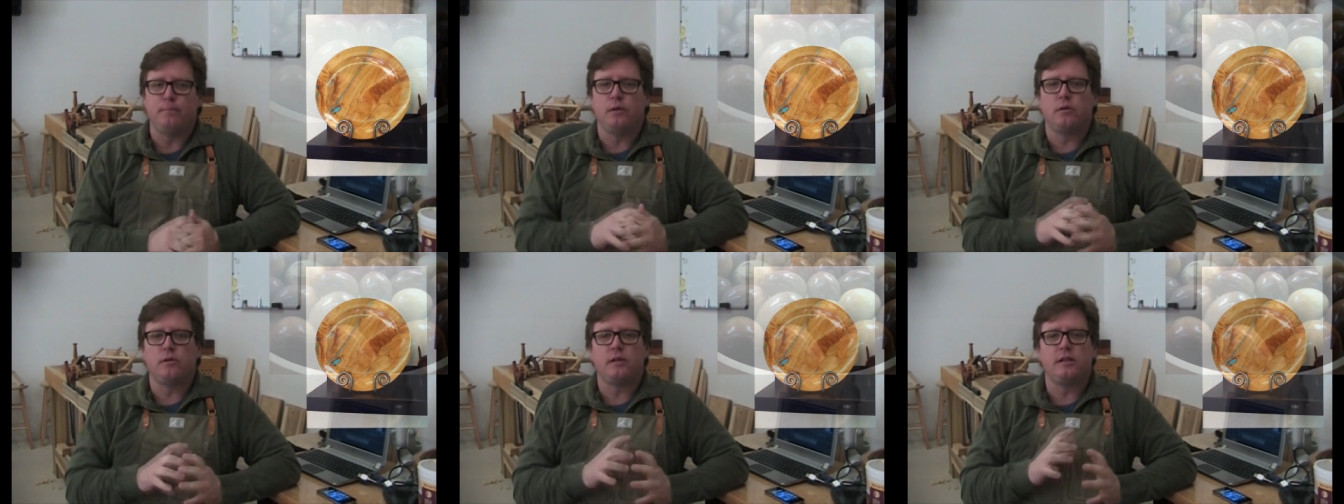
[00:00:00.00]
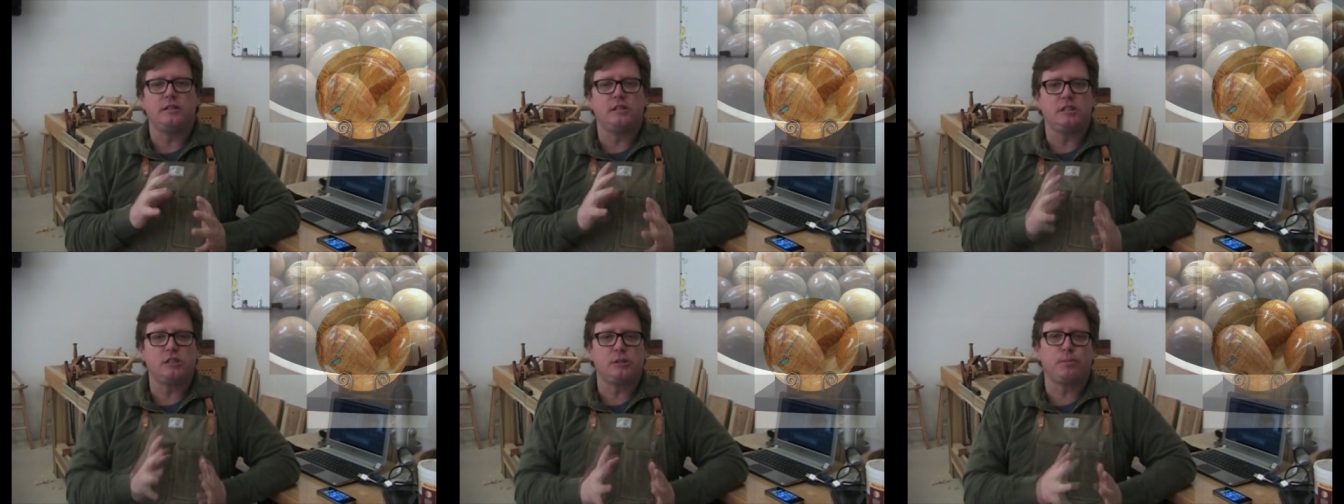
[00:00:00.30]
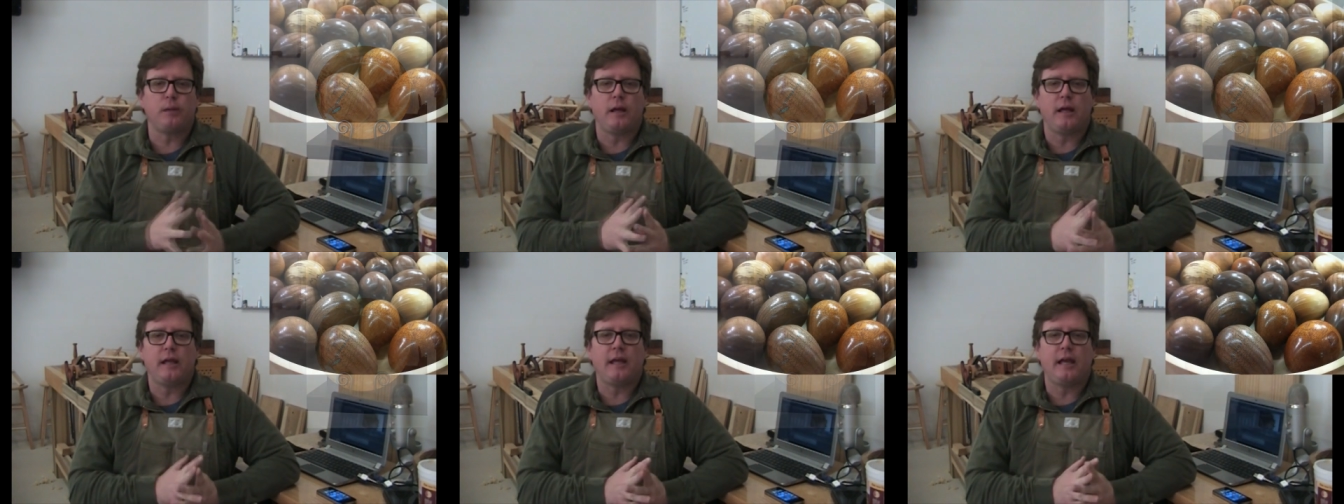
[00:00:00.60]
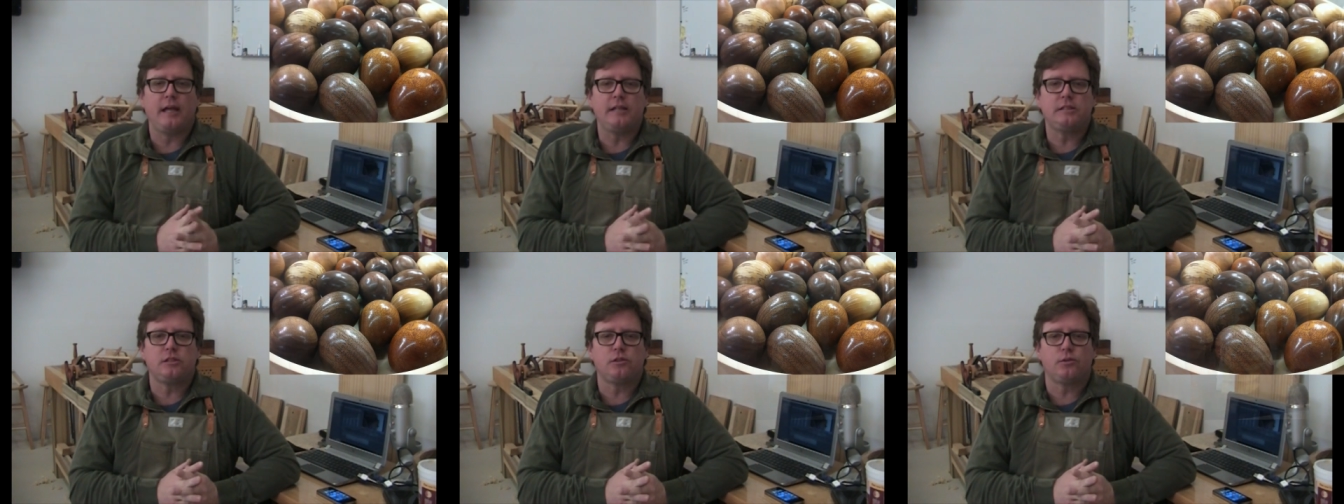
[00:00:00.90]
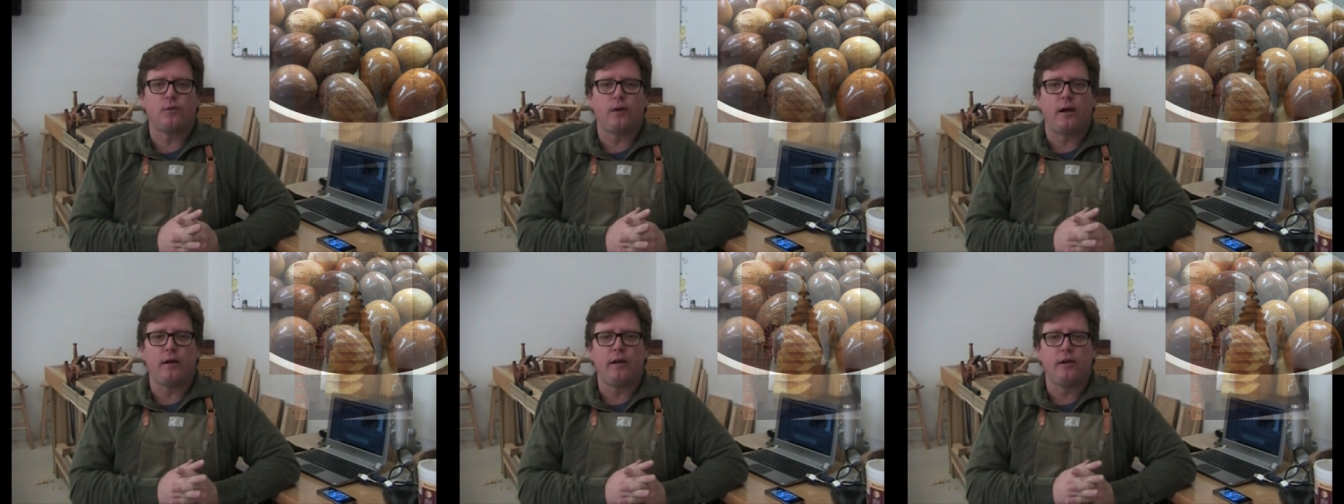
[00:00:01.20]
building display cases
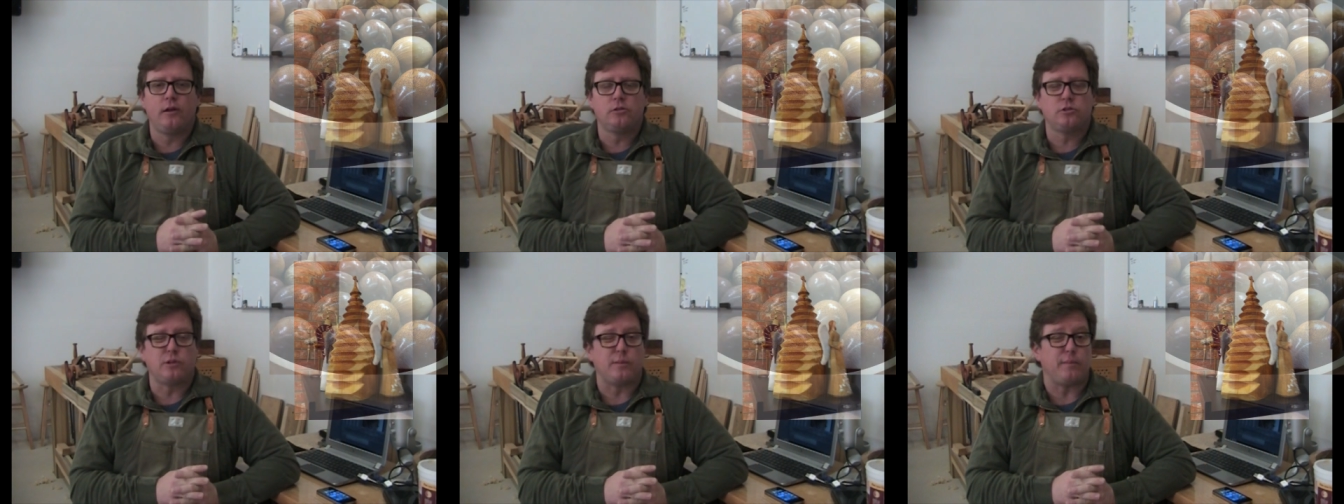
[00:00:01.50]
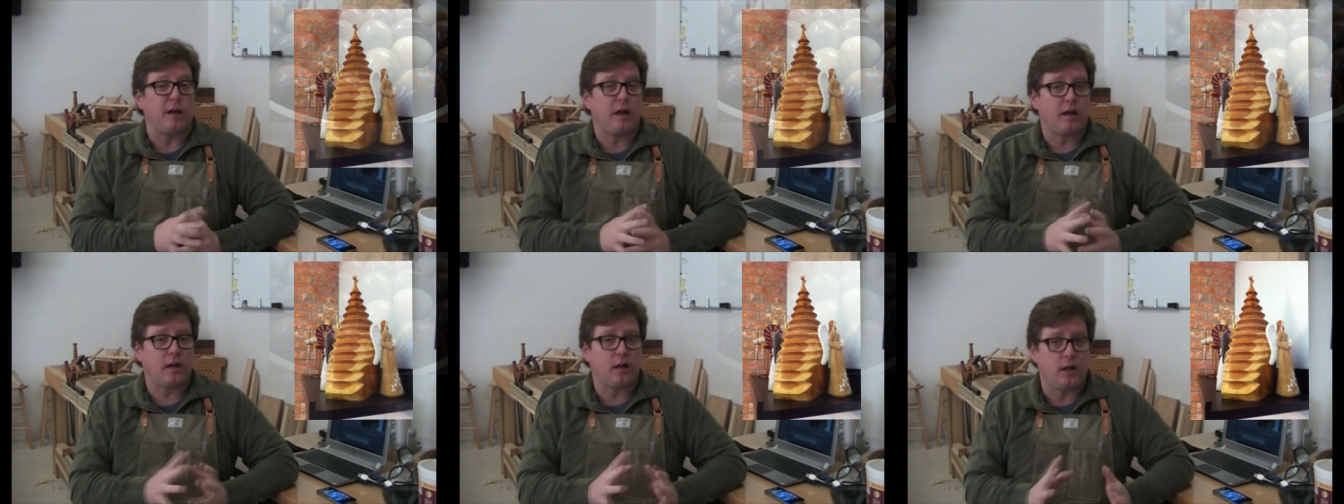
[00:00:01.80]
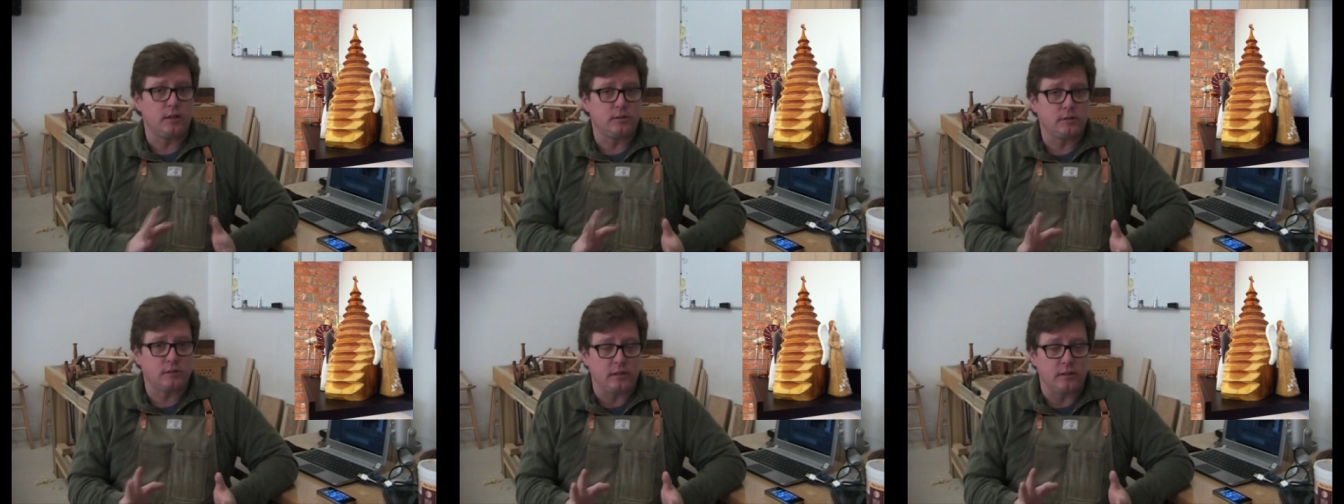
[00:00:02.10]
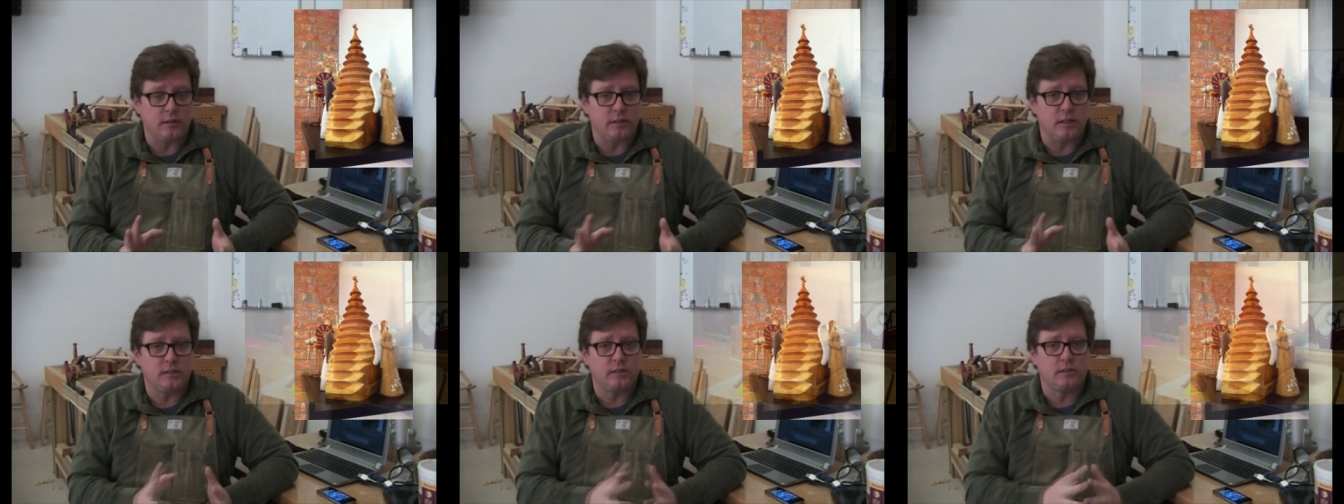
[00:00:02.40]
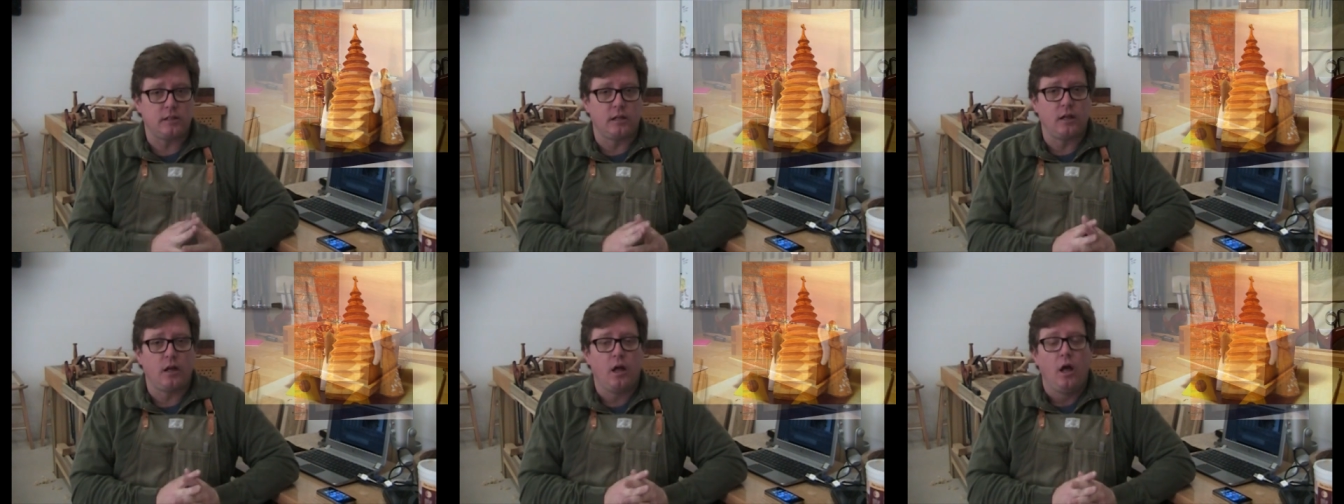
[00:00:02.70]
around here so I'm not constantly
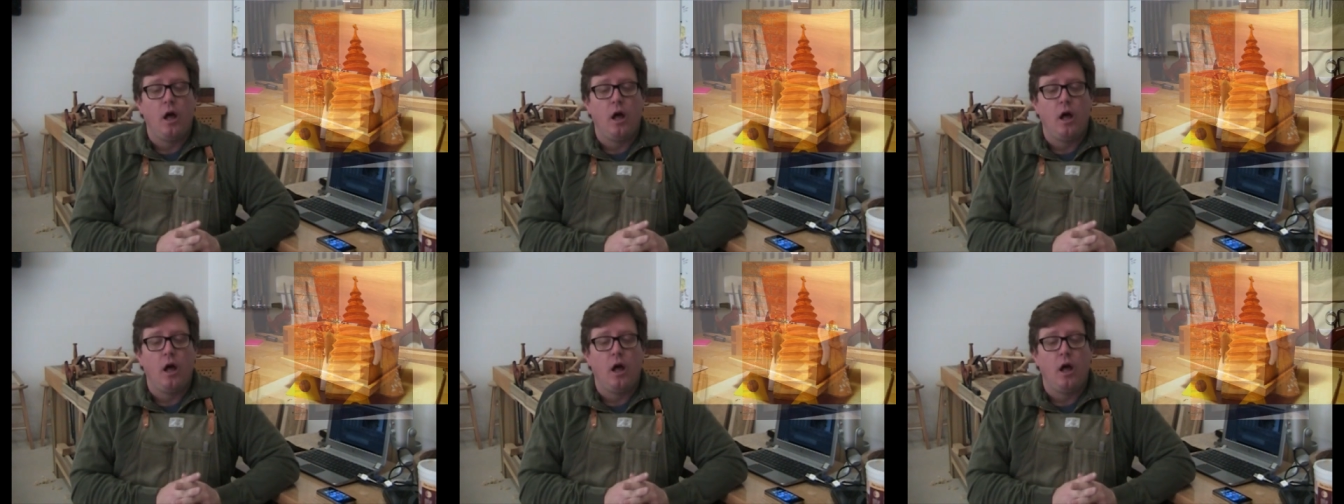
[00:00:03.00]
dusting.